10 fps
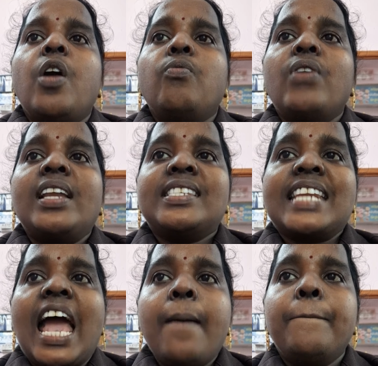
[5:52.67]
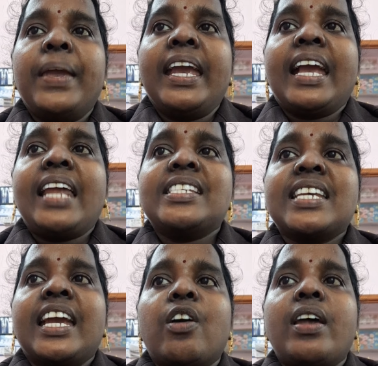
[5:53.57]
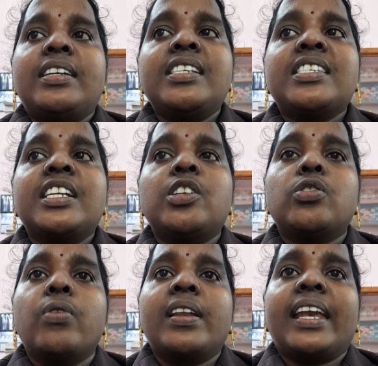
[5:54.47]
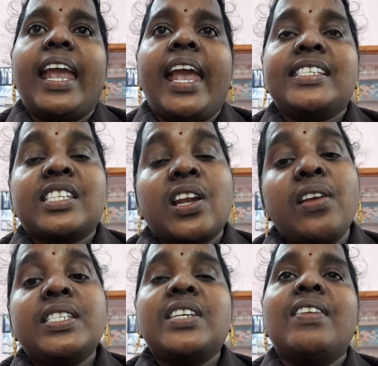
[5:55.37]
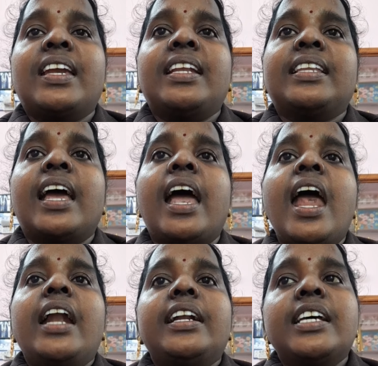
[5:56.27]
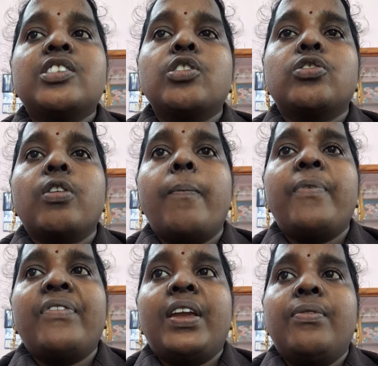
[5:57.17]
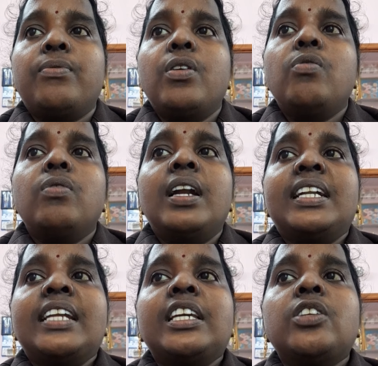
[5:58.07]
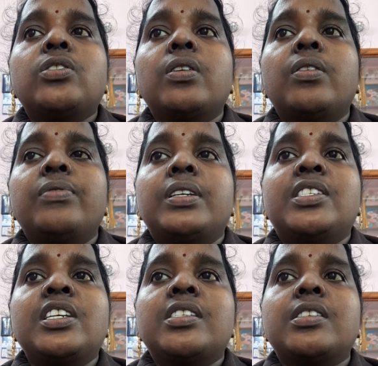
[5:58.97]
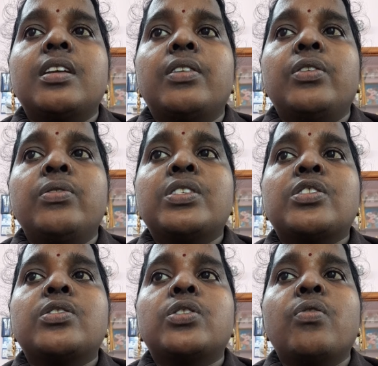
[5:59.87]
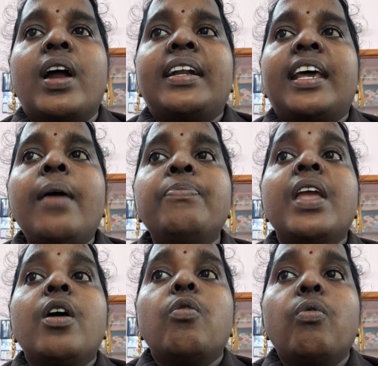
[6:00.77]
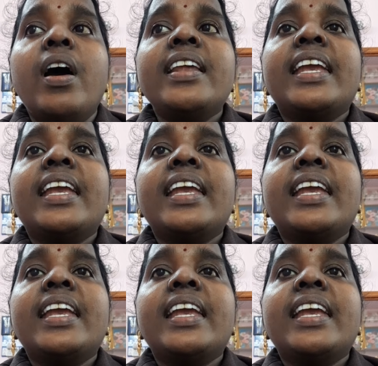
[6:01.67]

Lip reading: While Snap, Peek and Shake are designed to work exclusively in the desktop view. What are they? It is used to work